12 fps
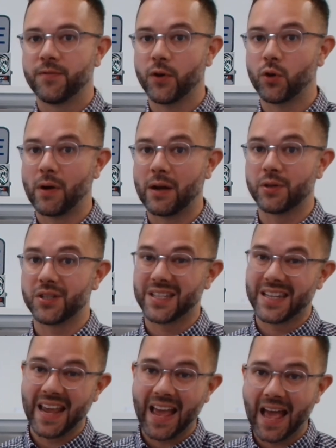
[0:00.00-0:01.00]
Foot grounders
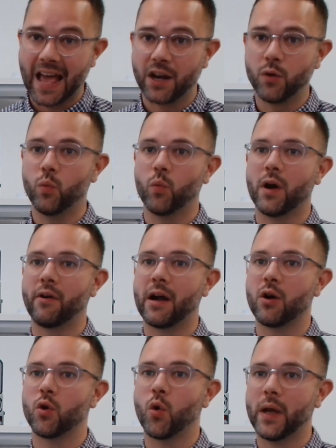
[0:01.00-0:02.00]
can wear
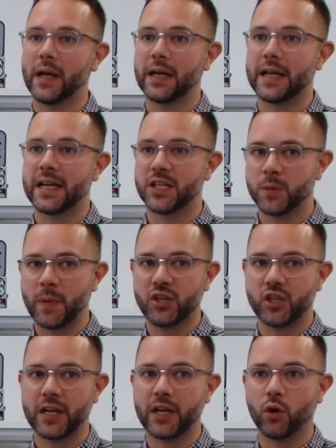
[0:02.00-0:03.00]
out quickly,
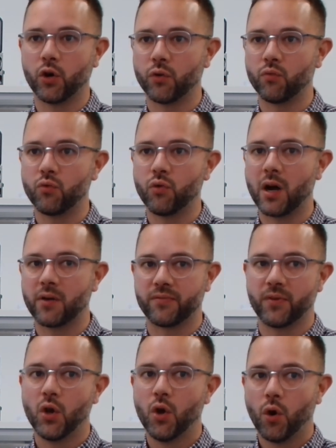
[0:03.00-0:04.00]
especially on rough
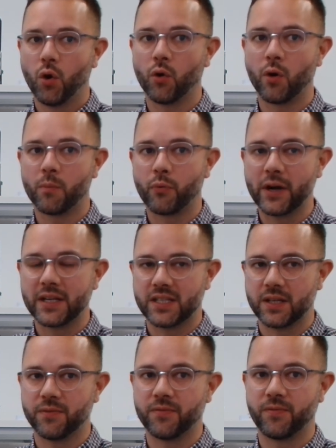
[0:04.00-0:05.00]
or
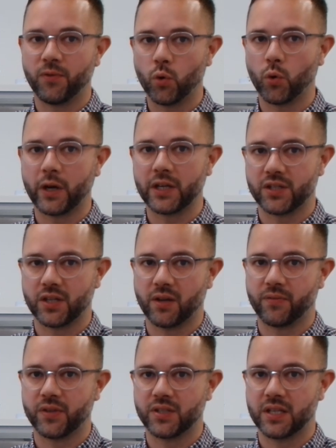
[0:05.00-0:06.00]
abrasive flooring
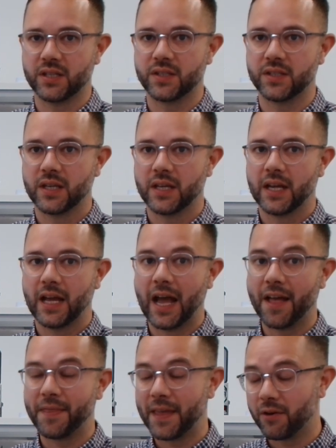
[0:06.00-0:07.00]
surfaces,
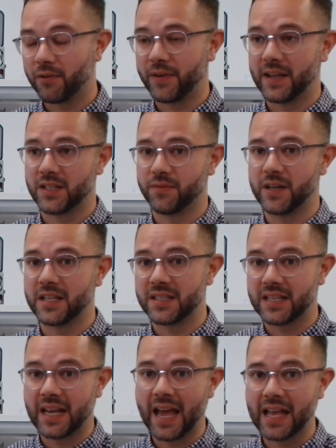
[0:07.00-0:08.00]
and their effectiveness
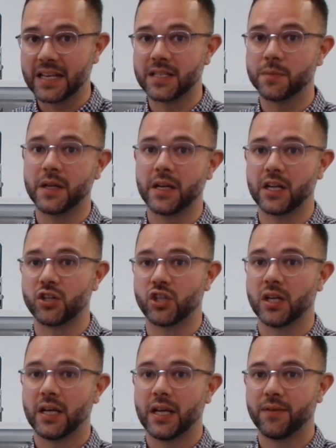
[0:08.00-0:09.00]
can
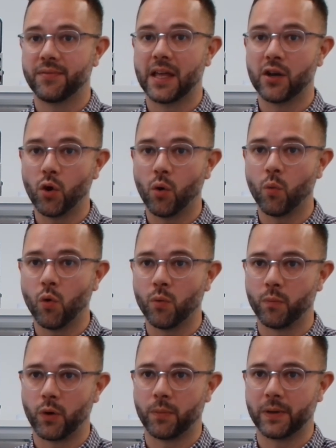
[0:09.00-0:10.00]
diminish if they're not
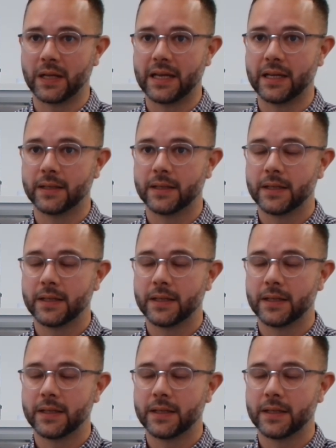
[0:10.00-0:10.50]
worn properly.